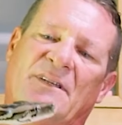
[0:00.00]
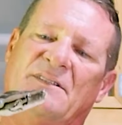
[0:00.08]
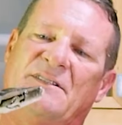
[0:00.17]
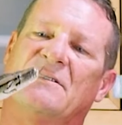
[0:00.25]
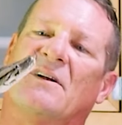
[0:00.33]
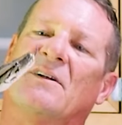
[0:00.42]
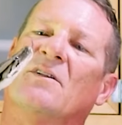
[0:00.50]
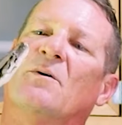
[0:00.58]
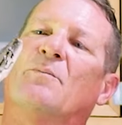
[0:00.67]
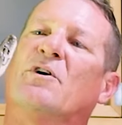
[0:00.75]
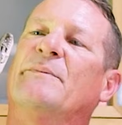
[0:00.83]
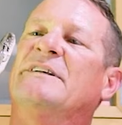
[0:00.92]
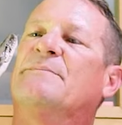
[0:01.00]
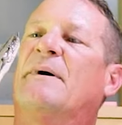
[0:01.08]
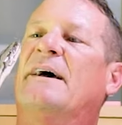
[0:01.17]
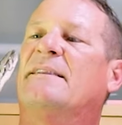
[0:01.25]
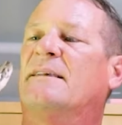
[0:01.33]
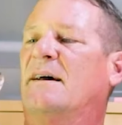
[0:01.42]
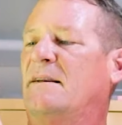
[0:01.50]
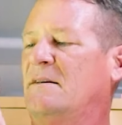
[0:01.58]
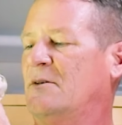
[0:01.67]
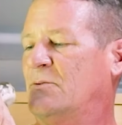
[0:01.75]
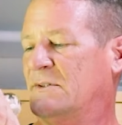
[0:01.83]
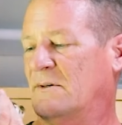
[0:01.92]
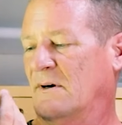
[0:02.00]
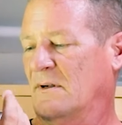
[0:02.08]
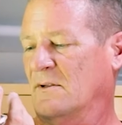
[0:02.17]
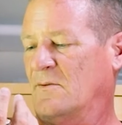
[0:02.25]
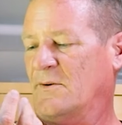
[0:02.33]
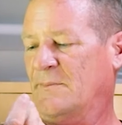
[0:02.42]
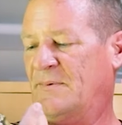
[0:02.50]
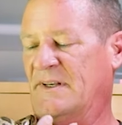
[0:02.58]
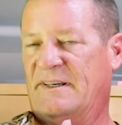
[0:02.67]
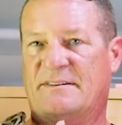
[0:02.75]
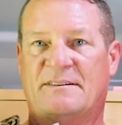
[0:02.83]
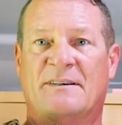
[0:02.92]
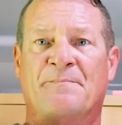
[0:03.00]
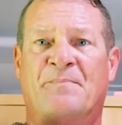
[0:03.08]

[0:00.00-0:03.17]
She's our little Burmese python who is all over the place.